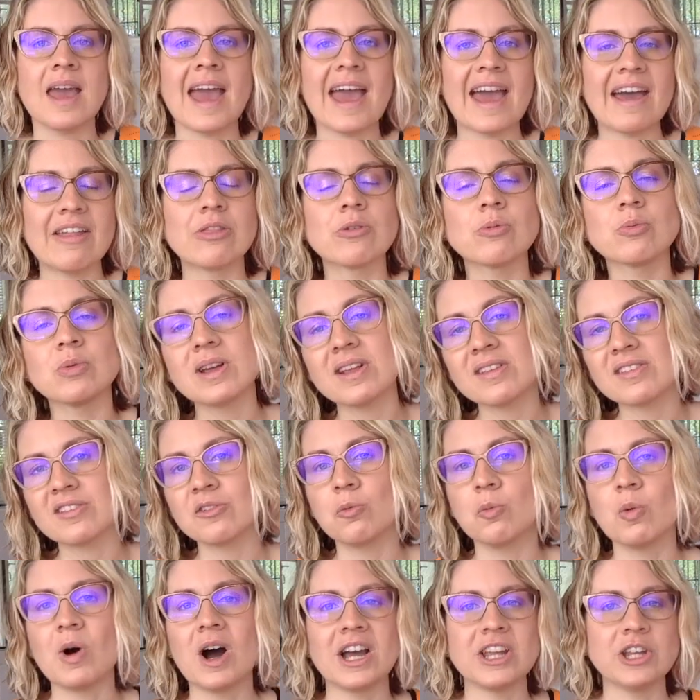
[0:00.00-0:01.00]
And the reason
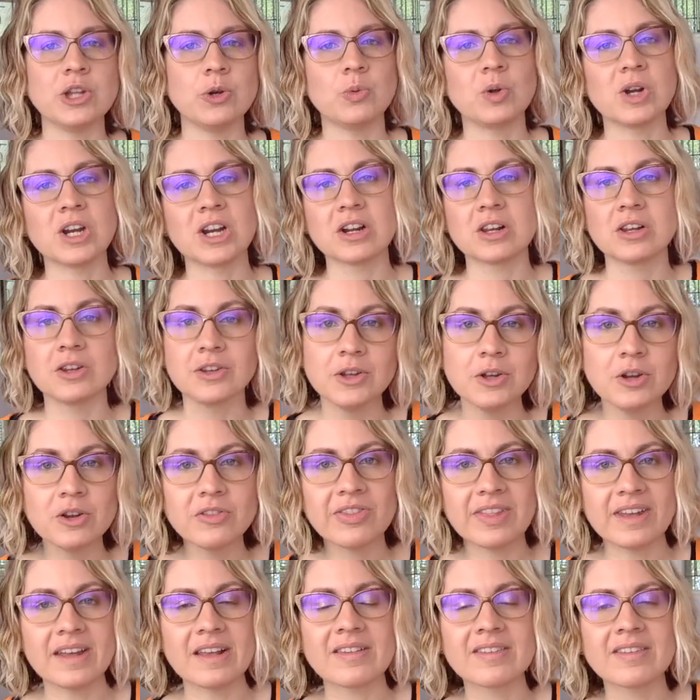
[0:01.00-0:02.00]
why you would include
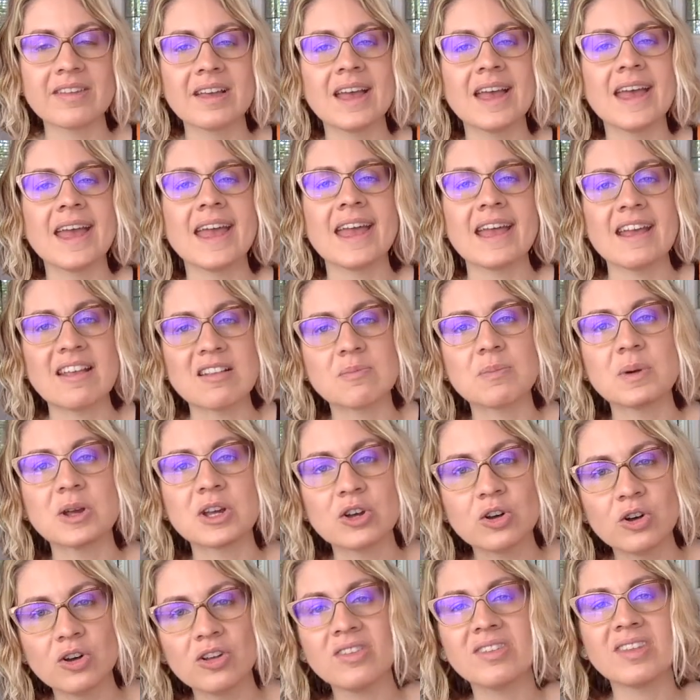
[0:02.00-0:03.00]
this is
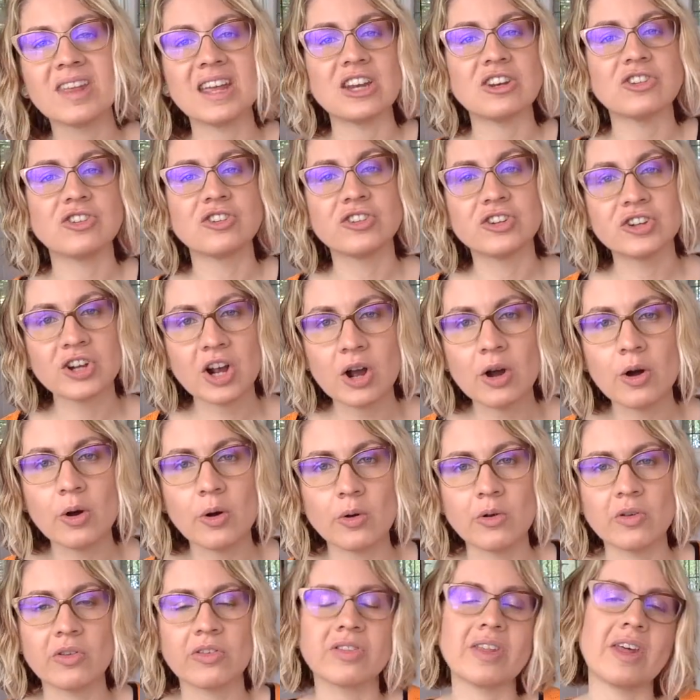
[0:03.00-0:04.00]
because it
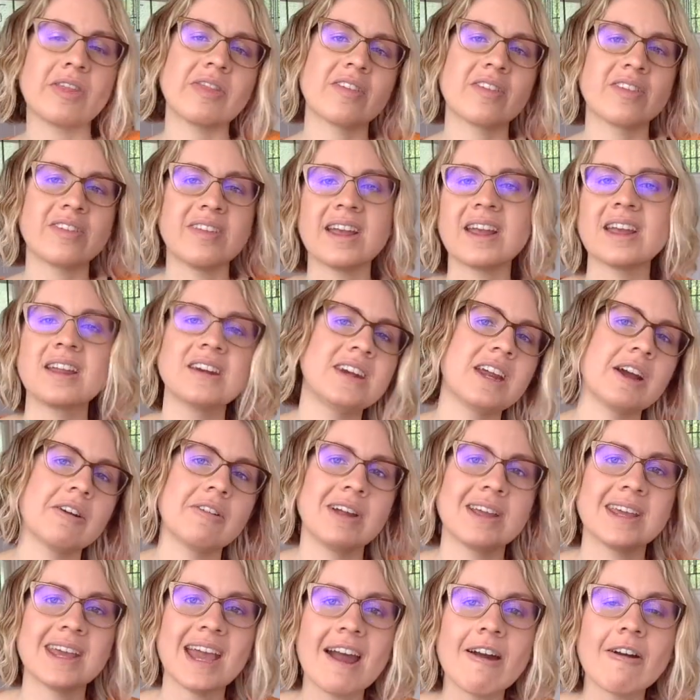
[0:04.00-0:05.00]
shows that the secondary
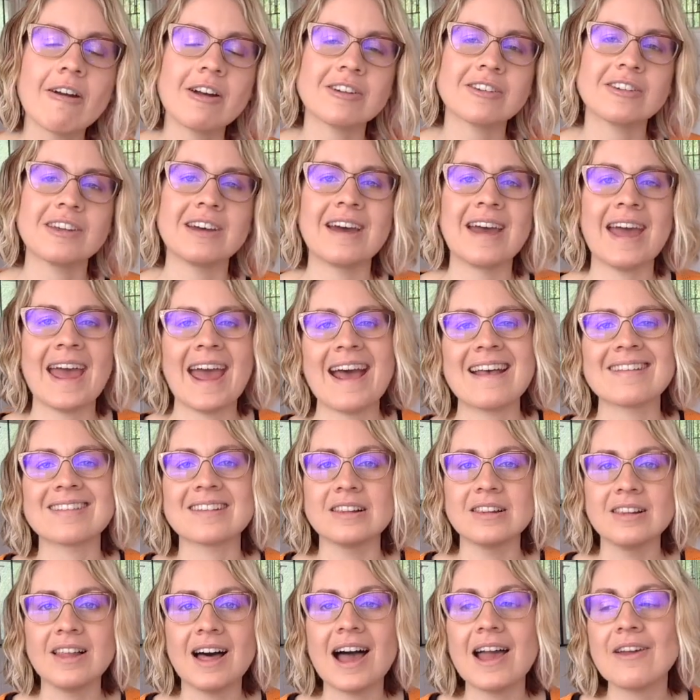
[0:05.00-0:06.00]
character has a
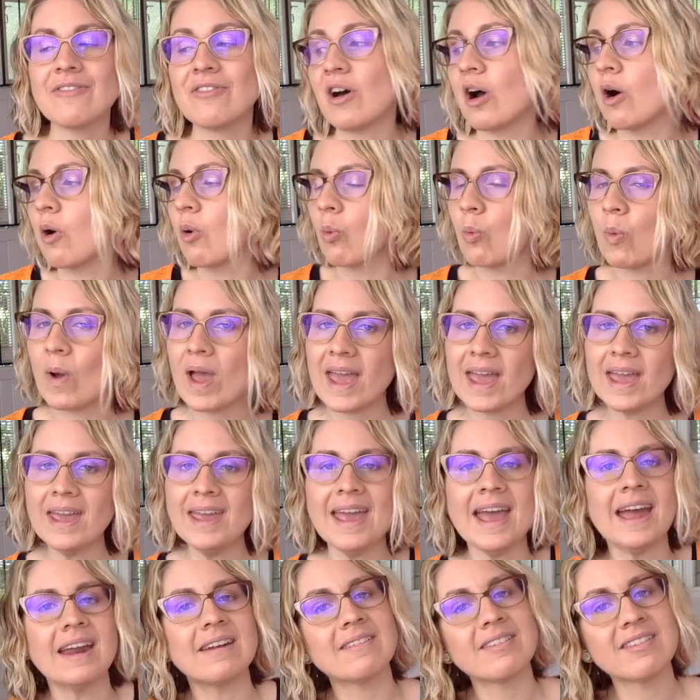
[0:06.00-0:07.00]
life
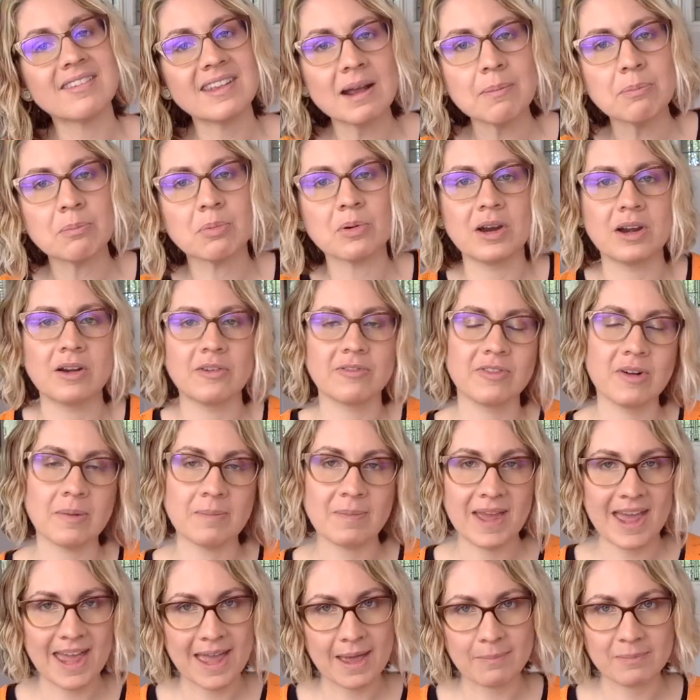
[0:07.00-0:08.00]
away and separate from
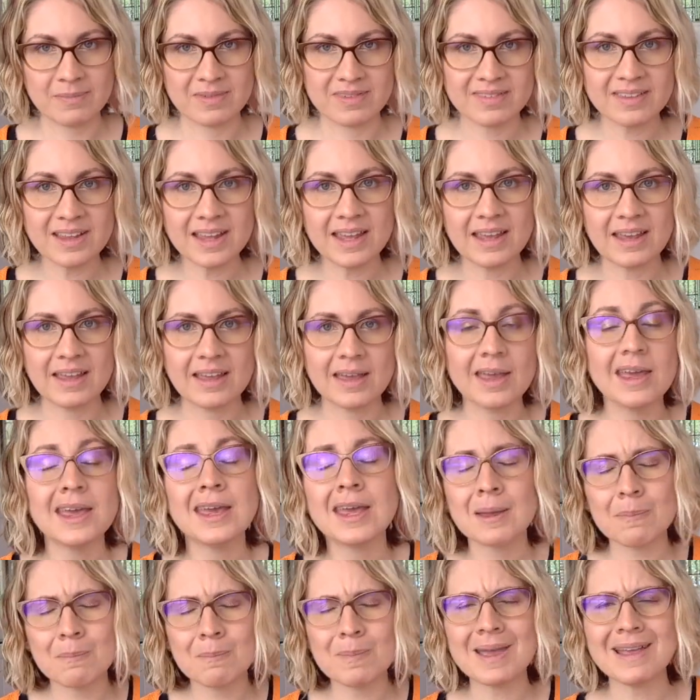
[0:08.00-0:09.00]
the MC.
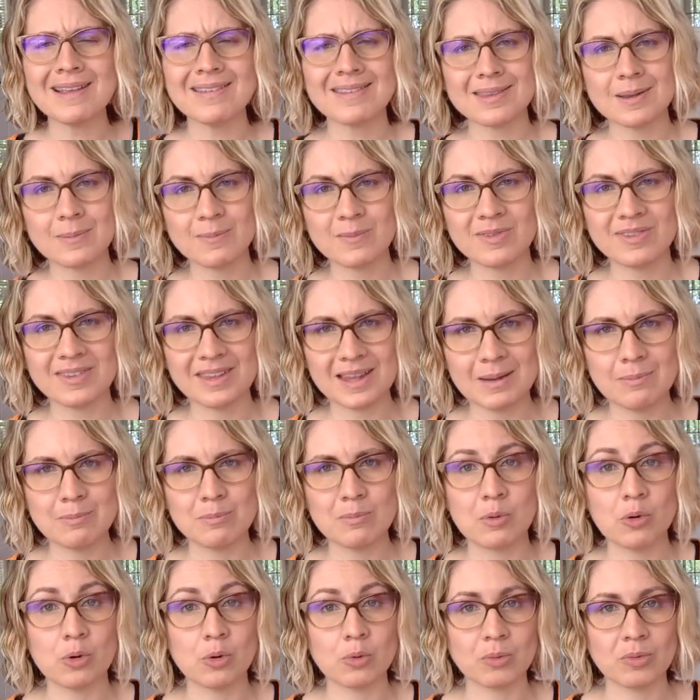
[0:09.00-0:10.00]
It makes them seem
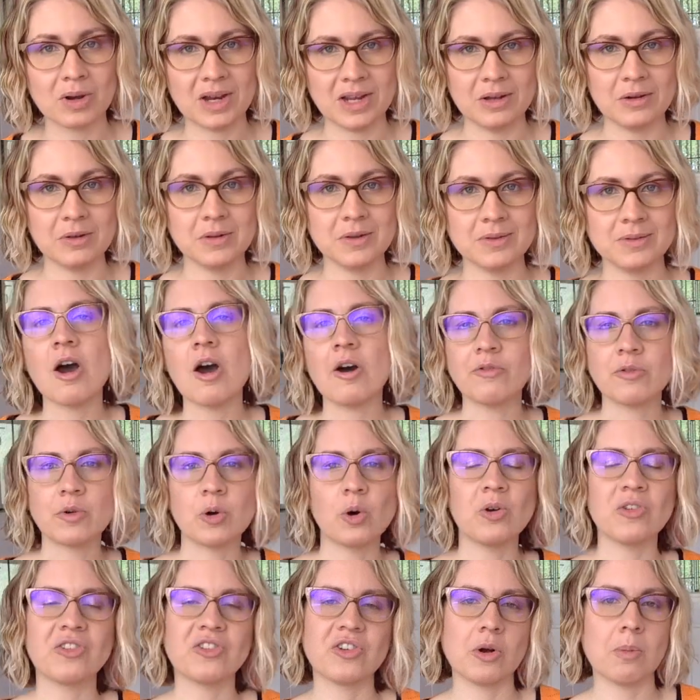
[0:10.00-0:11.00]
more real. Of
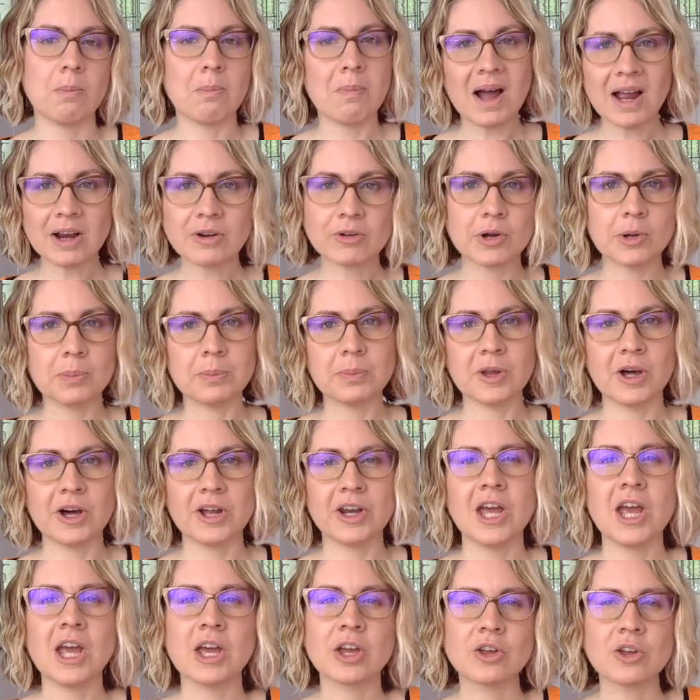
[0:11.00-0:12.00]
course, your
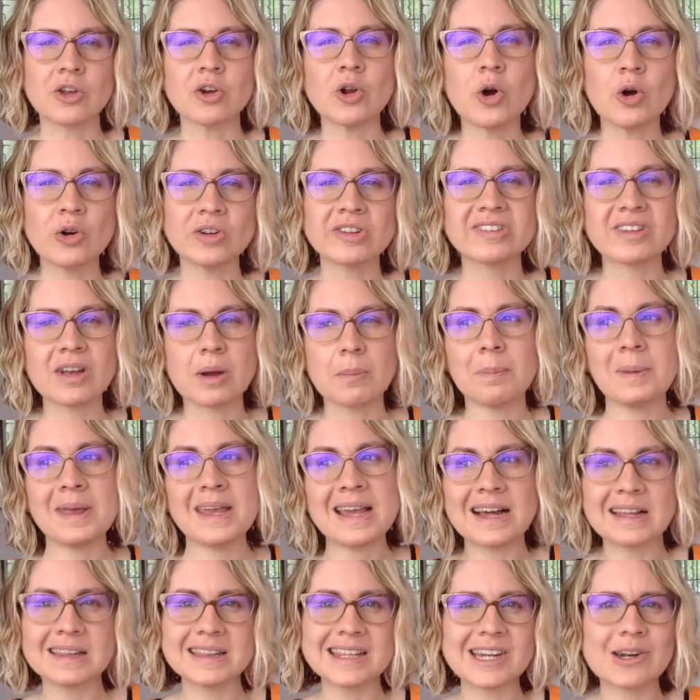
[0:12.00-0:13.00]
microplot could also
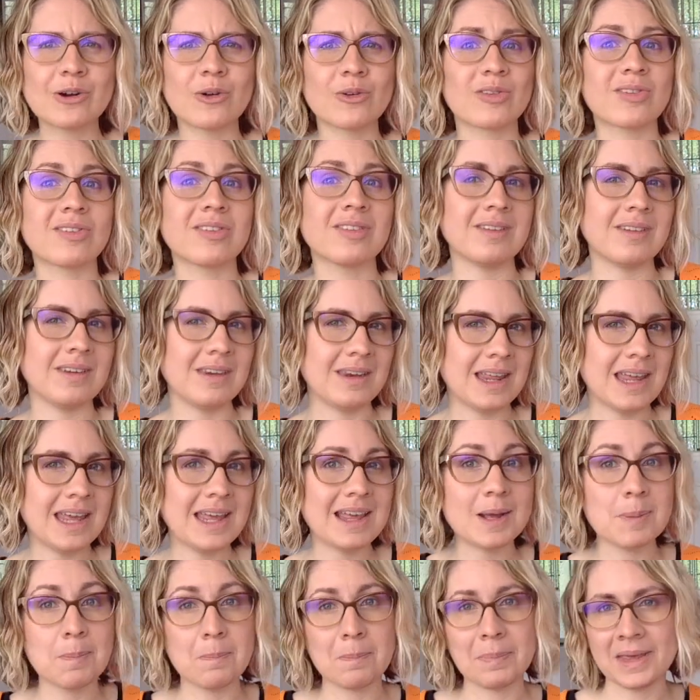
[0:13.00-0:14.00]
be a little
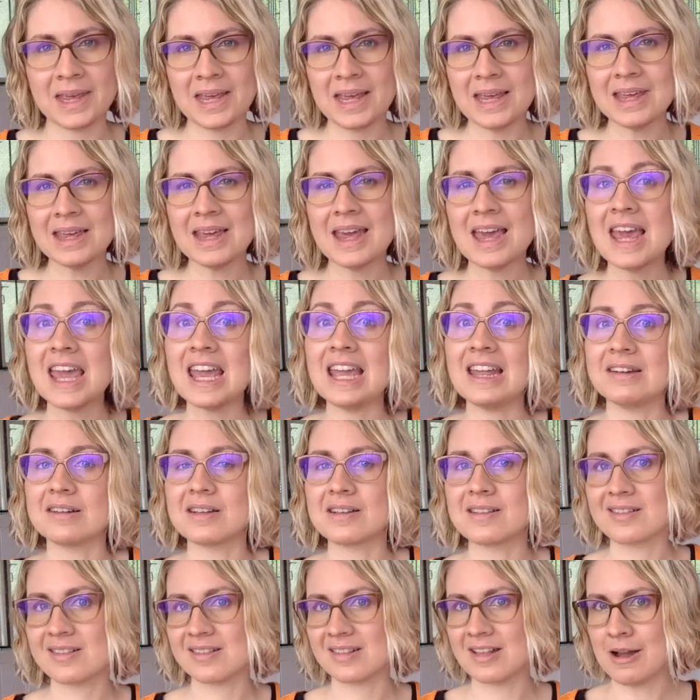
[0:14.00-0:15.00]
sneak peek into
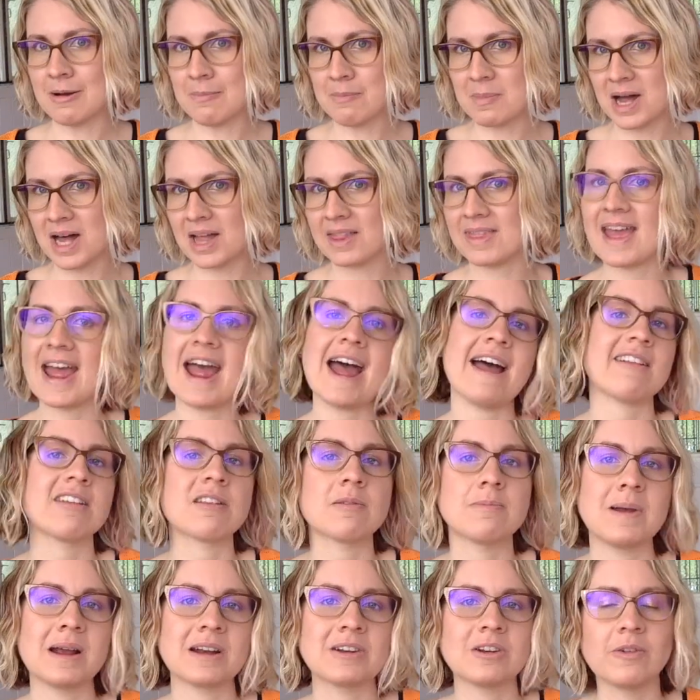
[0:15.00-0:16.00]
some other
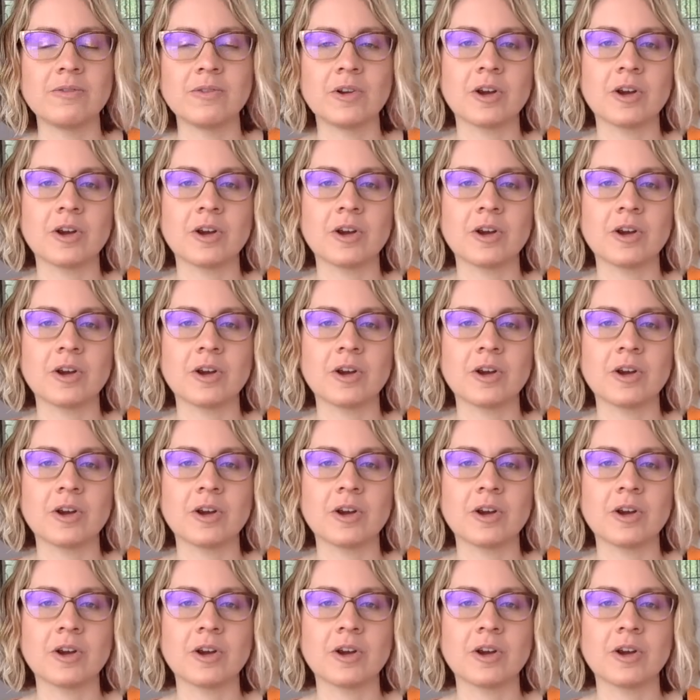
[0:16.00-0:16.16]
aspect of